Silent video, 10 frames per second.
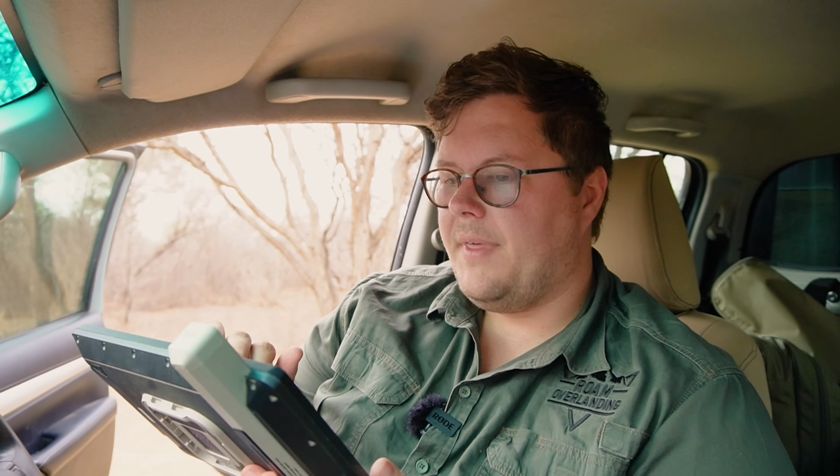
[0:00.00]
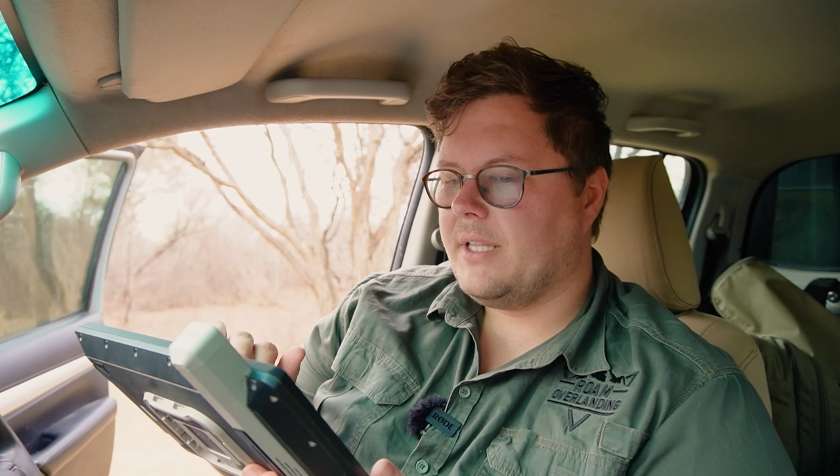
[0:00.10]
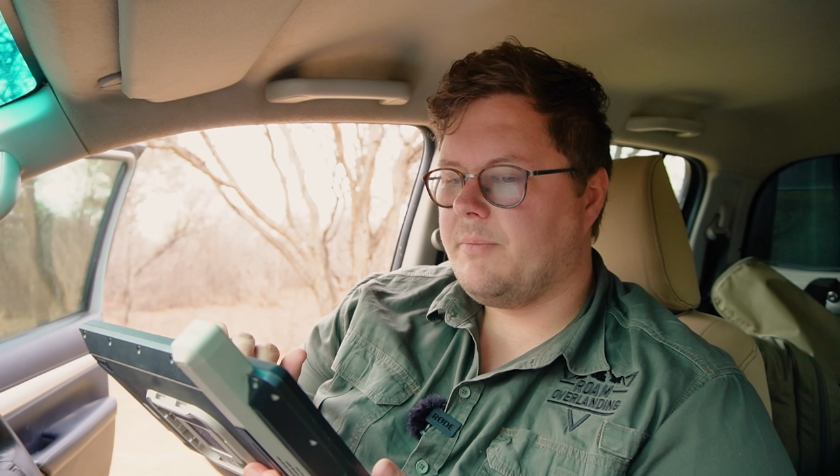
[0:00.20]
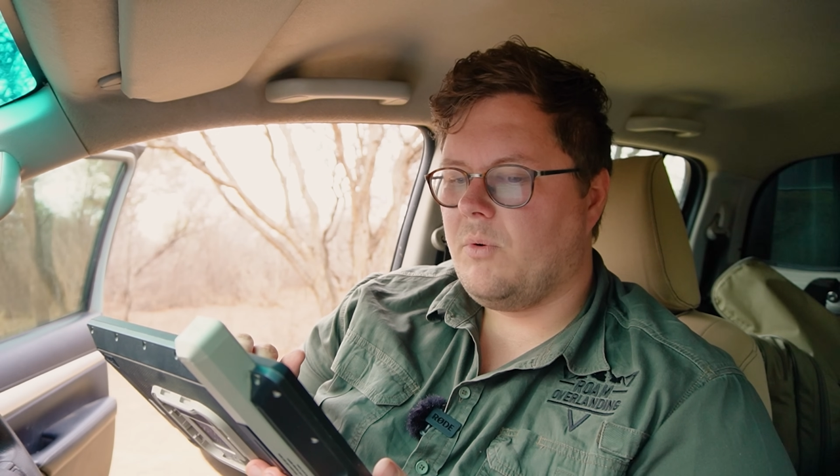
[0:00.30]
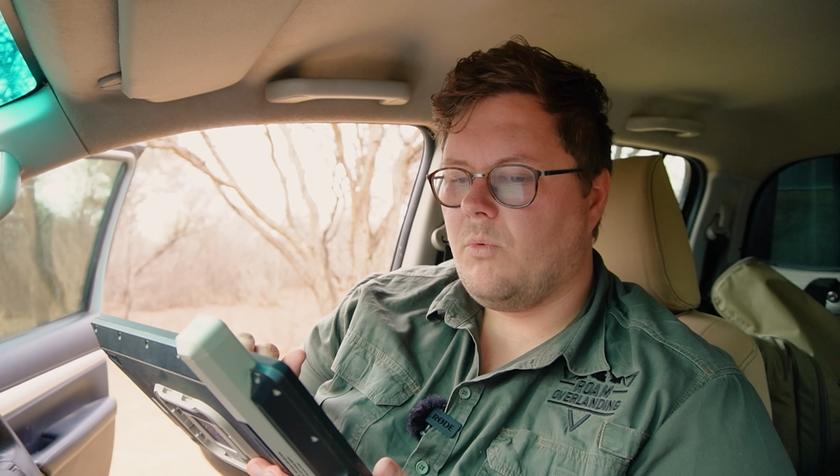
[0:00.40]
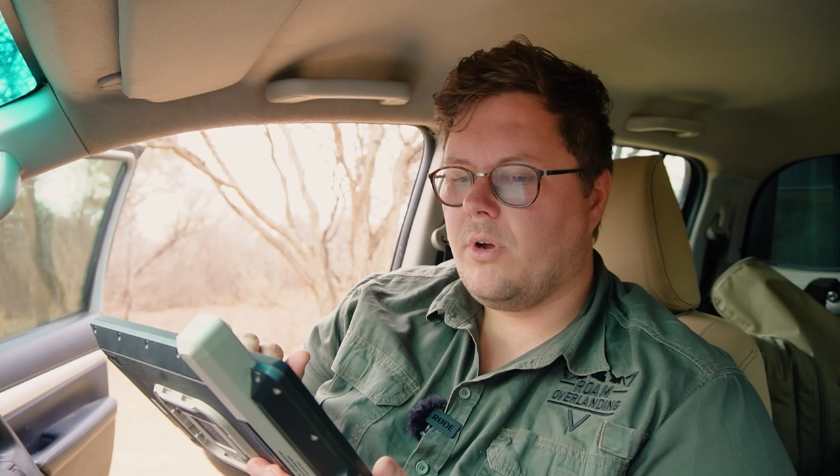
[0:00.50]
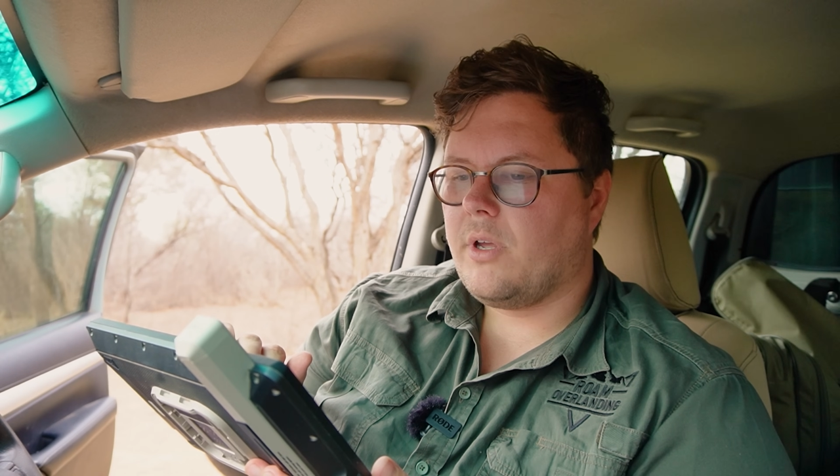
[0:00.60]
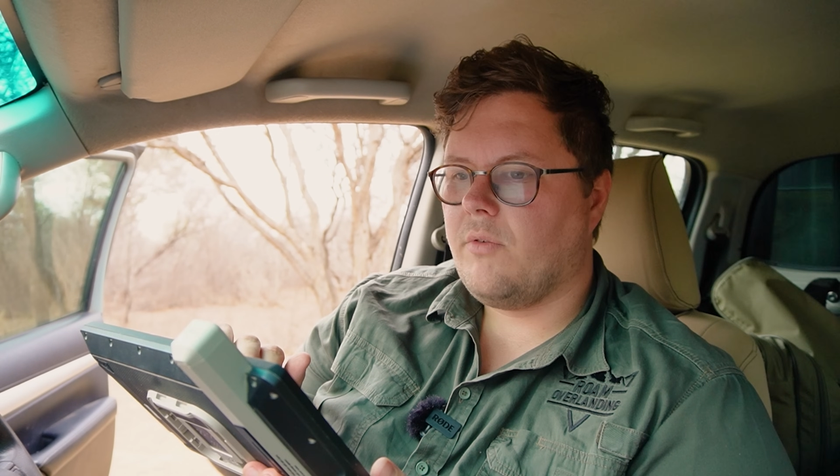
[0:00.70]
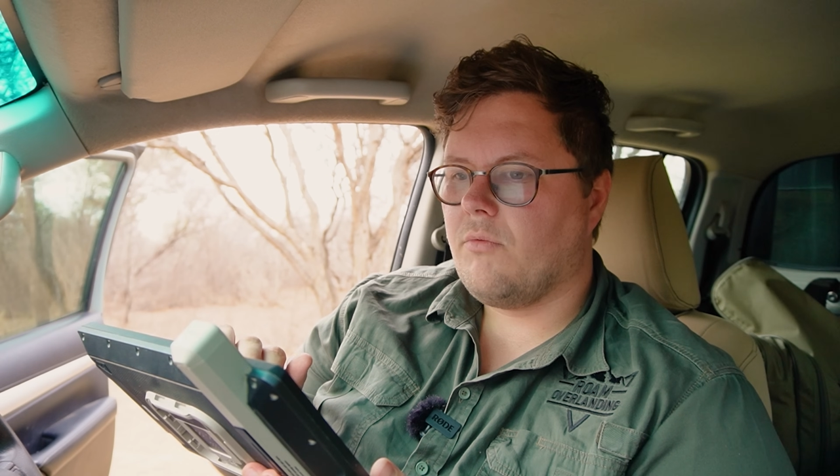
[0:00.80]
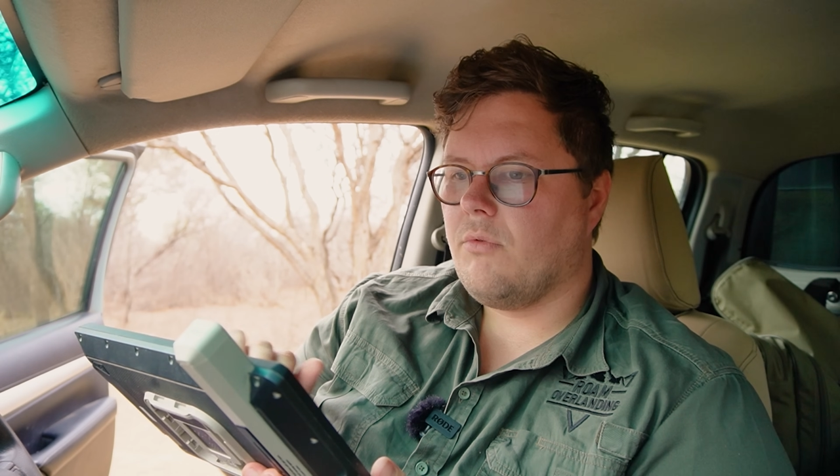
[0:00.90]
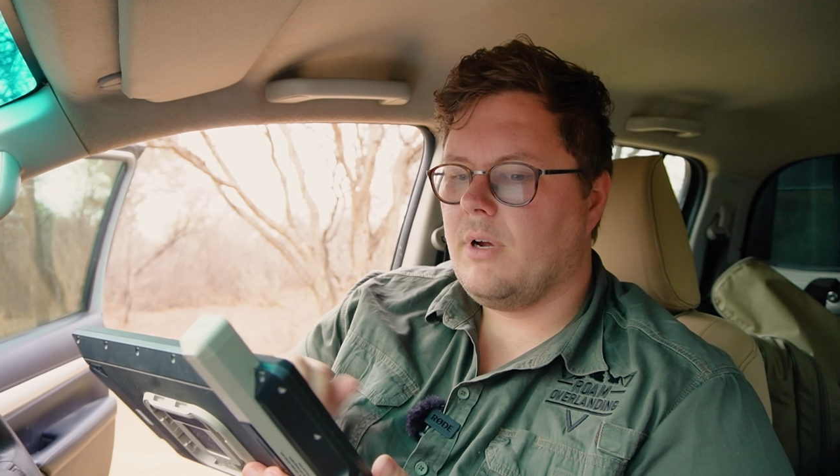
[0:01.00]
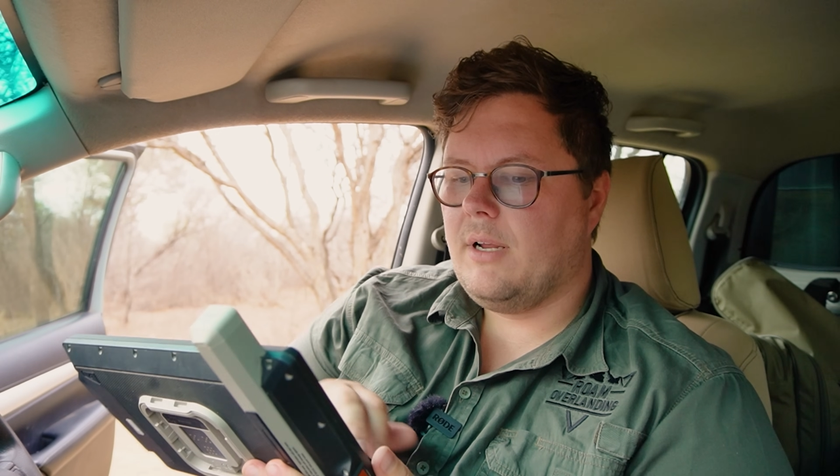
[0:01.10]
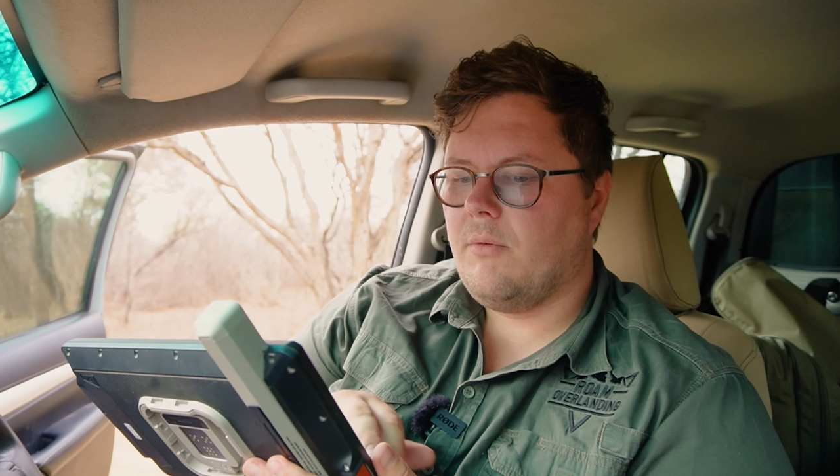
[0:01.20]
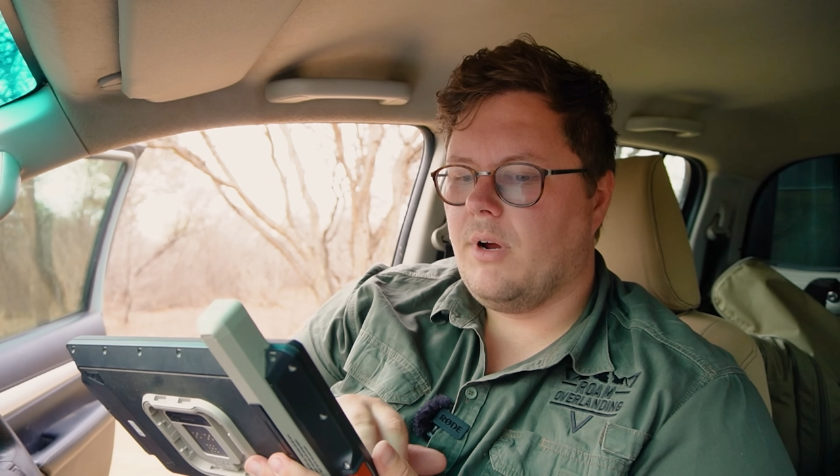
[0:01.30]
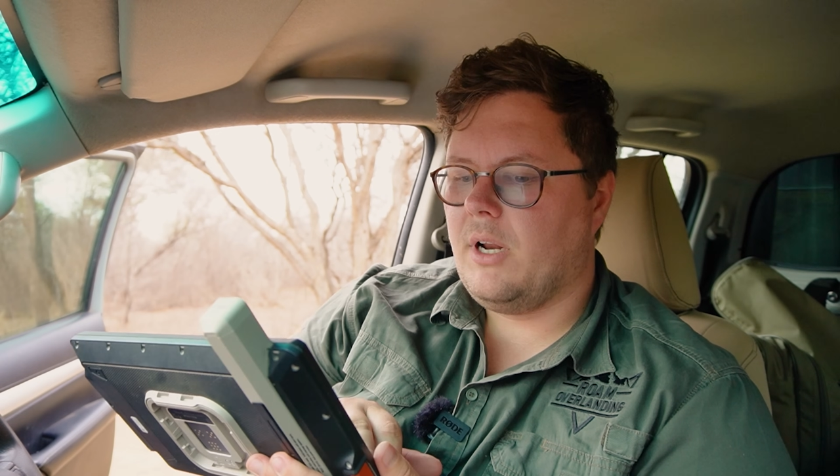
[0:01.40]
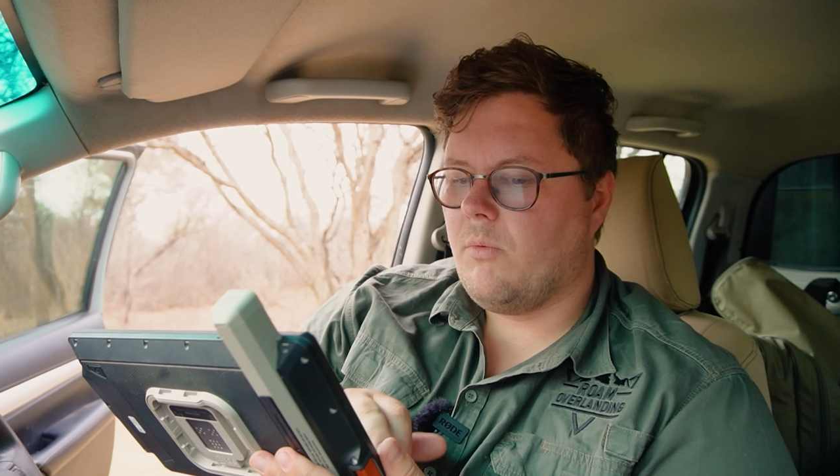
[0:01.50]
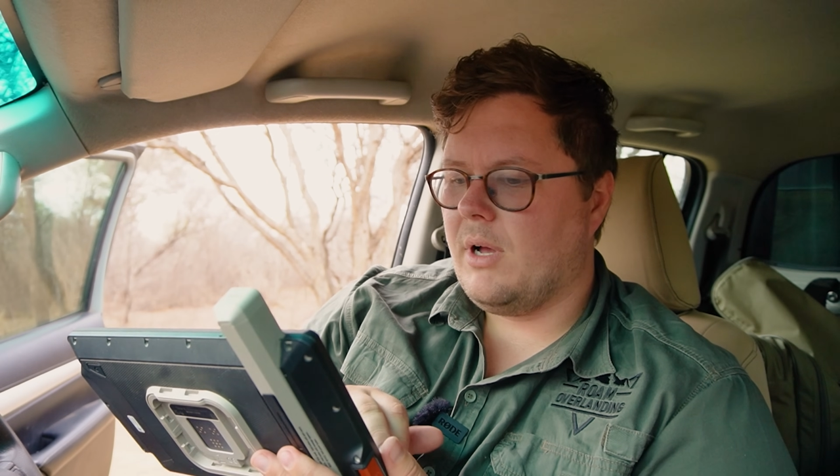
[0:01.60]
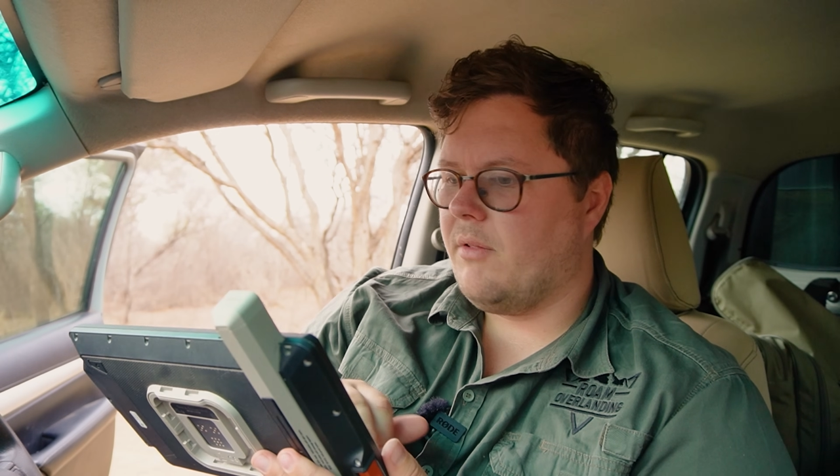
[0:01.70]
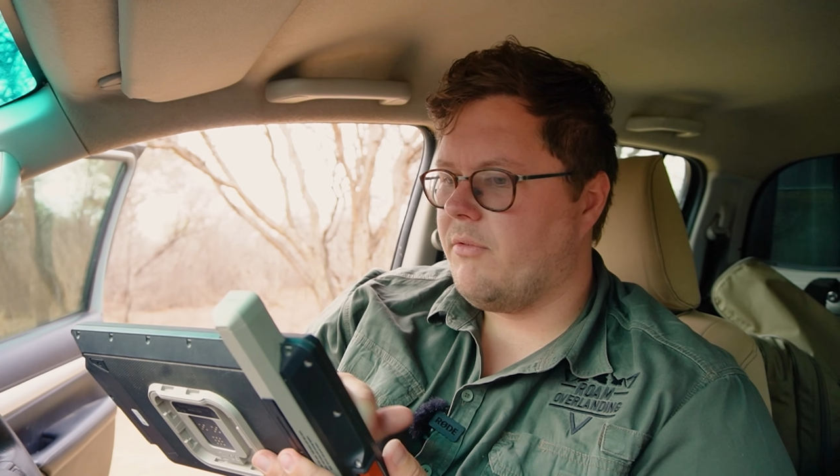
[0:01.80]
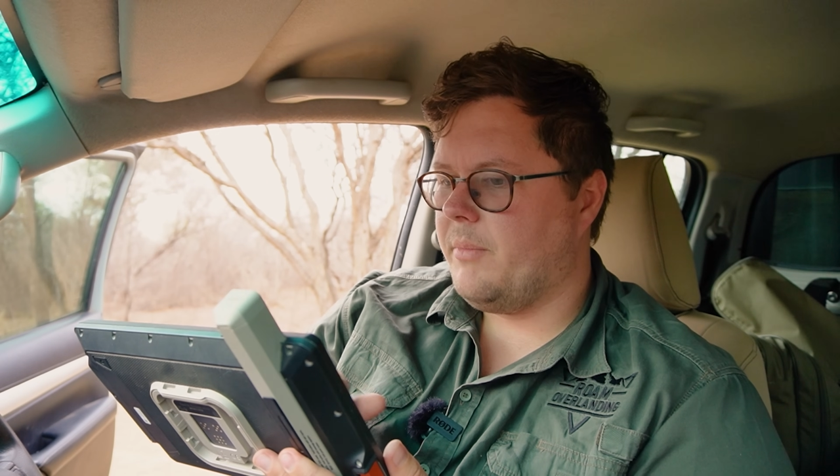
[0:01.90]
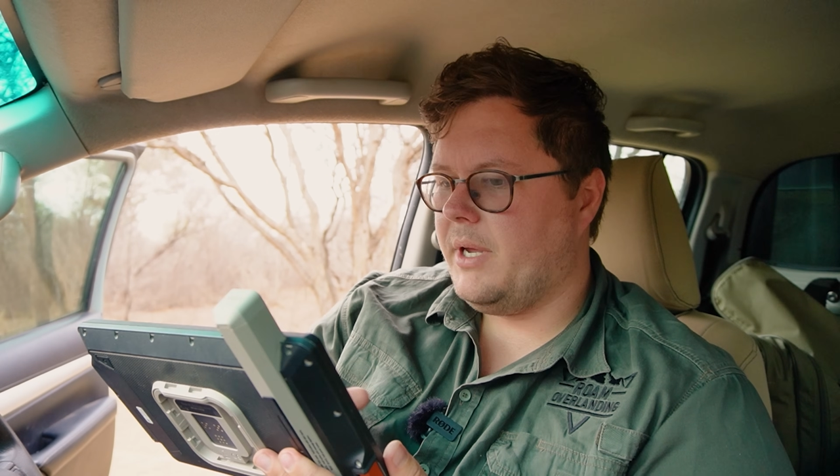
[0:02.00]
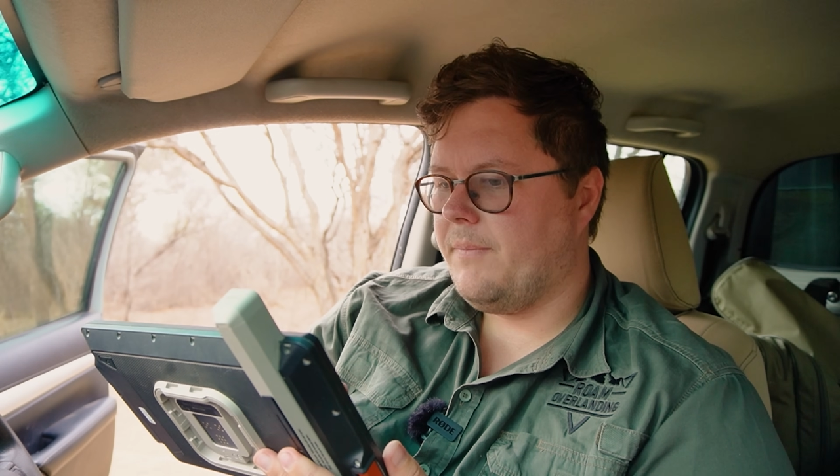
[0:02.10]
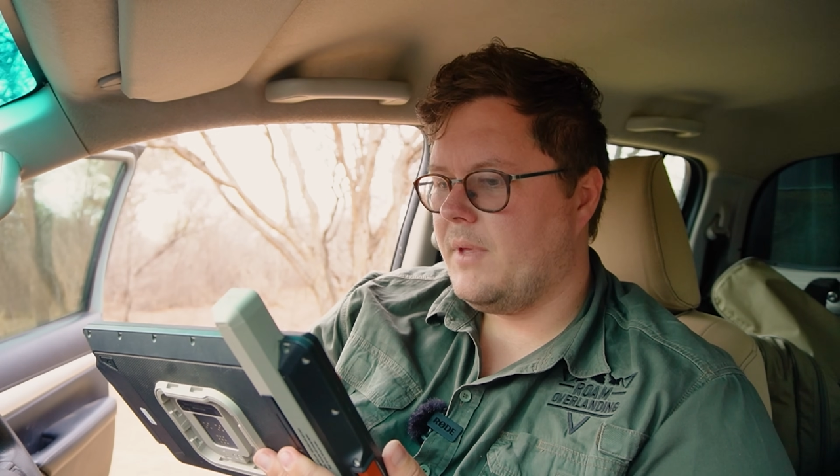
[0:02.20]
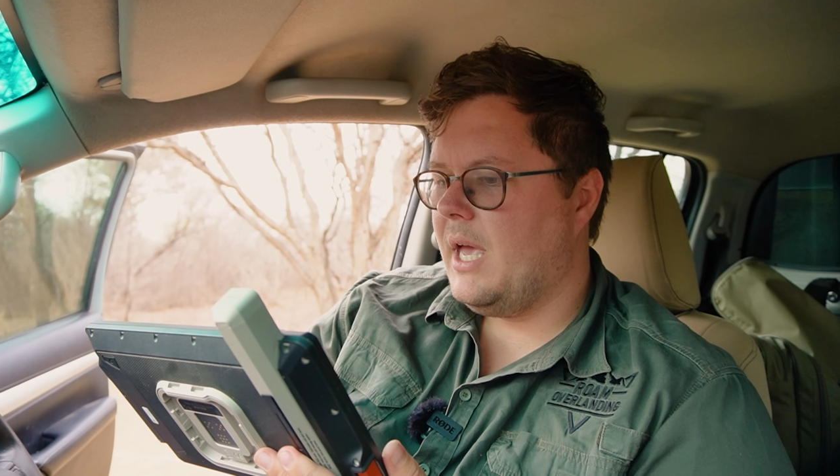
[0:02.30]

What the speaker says: That's been working really, really well for me.